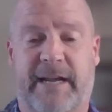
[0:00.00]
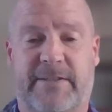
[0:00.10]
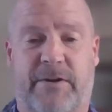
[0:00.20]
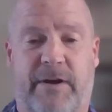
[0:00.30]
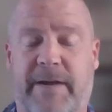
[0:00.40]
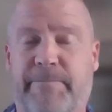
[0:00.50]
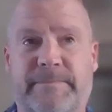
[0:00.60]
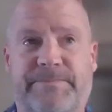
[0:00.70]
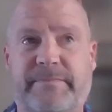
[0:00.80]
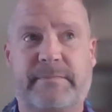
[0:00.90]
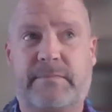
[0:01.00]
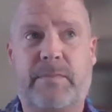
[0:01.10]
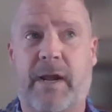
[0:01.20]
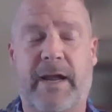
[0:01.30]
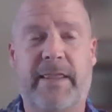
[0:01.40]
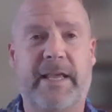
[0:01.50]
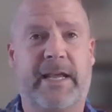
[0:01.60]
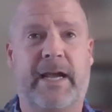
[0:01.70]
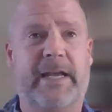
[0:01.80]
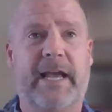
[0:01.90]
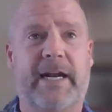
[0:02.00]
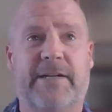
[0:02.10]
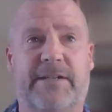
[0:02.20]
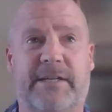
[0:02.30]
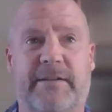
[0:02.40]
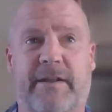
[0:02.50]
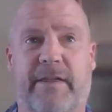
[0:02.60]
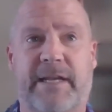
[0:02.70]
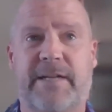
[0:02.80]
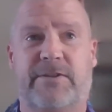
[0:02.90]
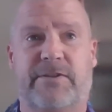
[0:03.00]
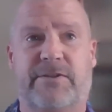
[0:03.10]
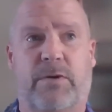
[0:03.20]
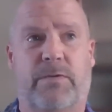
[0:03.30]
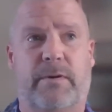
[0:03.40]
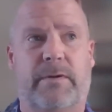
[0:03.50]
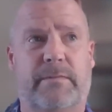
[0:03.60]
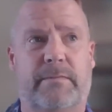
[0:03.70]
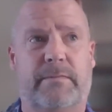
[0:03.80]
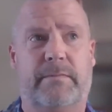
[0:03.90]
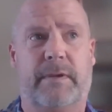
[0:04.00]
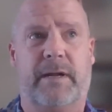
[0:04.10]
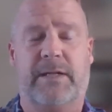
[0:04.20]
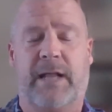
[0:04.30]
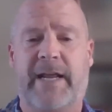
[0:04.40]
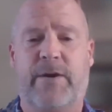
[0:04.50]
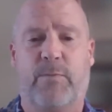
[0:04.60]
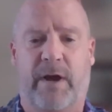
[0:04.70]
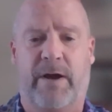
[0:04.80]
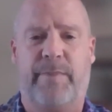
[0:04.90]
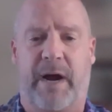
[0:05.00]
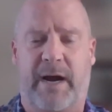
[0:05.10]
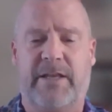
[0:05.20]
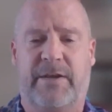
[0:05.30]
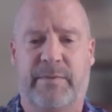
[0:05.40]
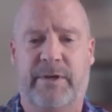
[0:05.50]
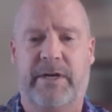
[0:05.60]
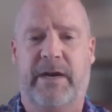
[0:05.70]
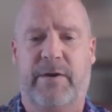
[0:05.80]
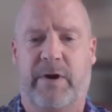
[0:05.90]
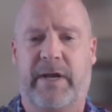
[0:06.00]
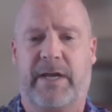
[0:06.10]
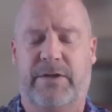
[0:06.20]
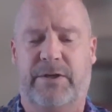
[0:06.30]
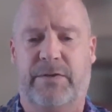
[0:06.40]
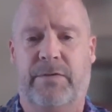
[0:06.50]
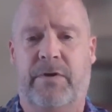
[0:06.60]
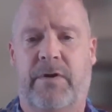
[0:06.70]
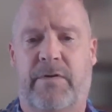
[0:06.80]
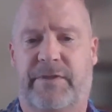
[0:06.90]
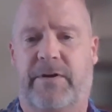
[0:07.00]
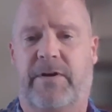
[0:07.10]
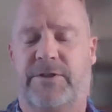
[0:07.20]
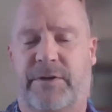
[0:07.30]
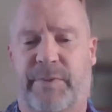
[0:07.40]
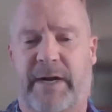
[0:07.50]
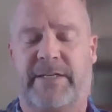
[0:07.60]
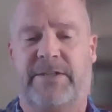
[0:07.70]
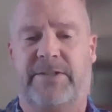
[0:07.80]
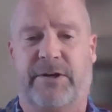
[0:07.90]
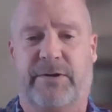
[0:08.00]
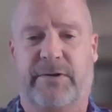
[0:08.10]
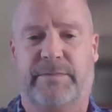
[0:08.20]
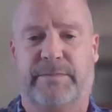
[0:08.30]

So I think again, it's just things are so aligning well behind the community and what it can do for the larger practitioner group.